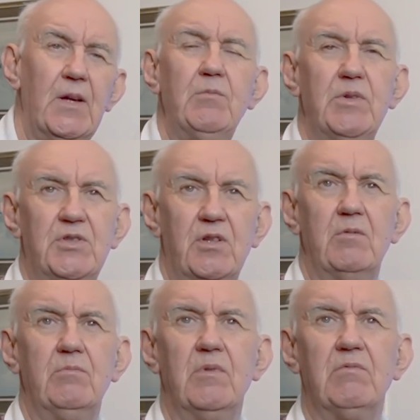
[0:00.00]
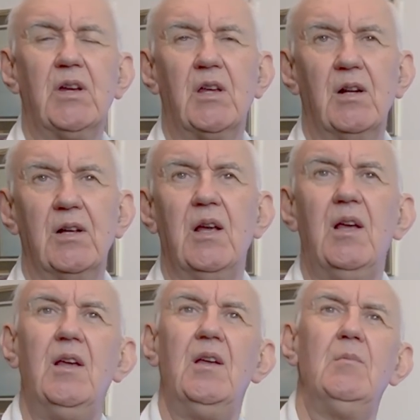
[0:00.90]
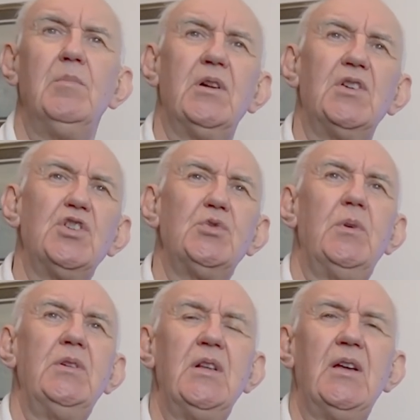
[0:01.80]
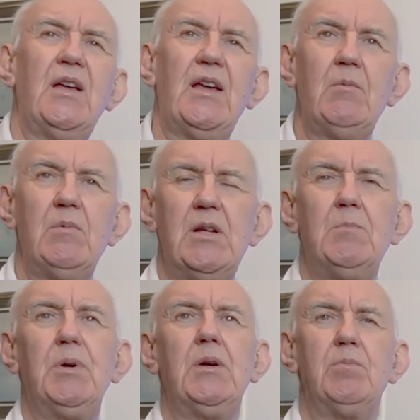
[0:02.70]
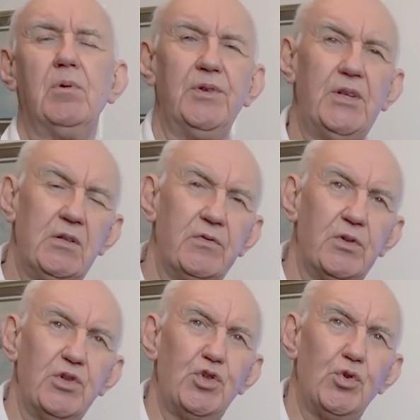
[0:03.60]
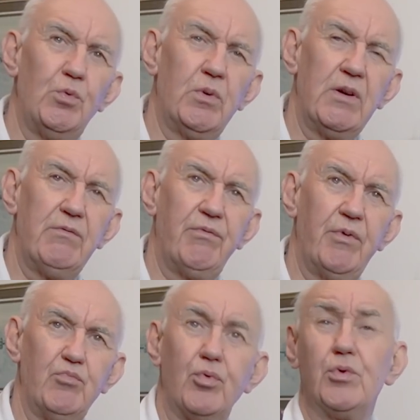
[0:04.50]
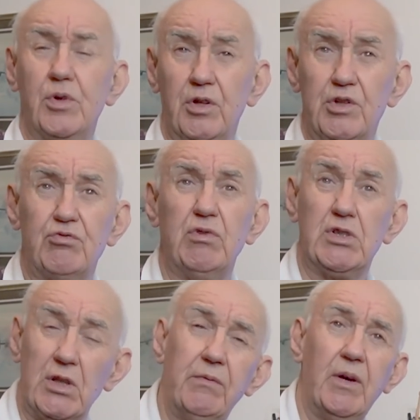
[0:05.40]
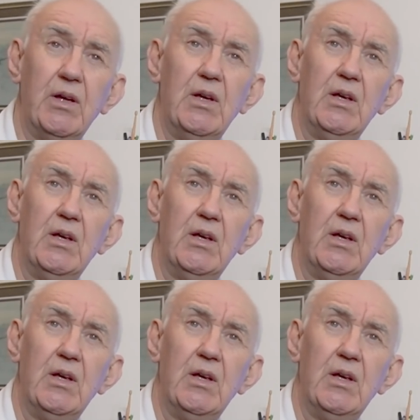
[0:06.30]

and we sell them regularly. But I just wonder how many people now have got a shortwave broadcast receiver